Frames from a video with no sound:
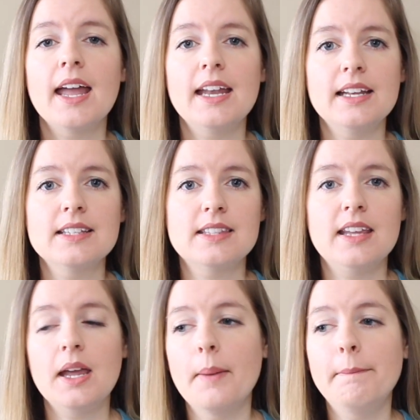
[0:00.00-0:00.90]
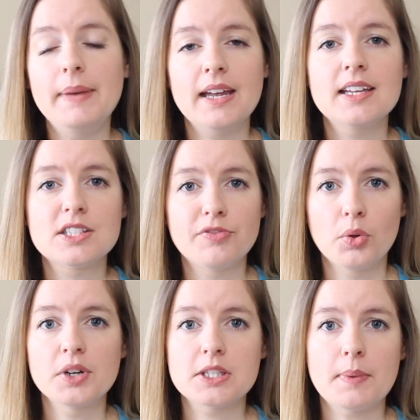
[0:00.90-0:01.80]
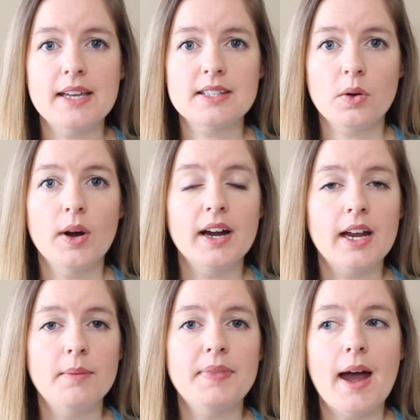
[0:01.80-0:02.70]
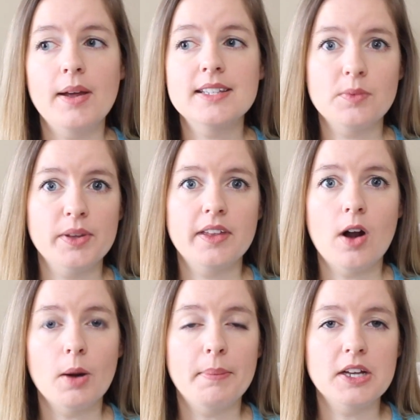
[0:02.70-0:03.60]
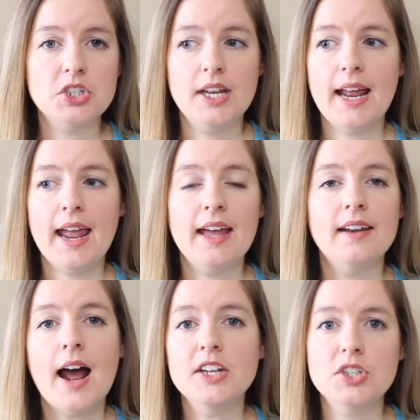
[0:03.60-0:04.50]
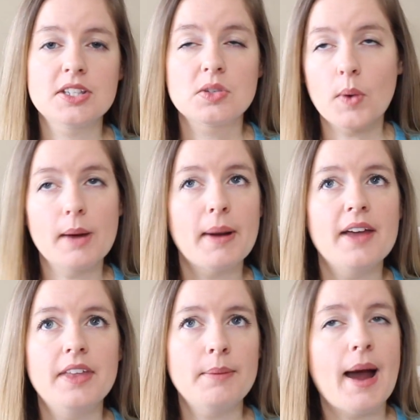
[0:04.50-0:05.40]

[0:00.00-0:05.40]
It is the biggest floor space aquarium that is within our budget, and I just swear by them.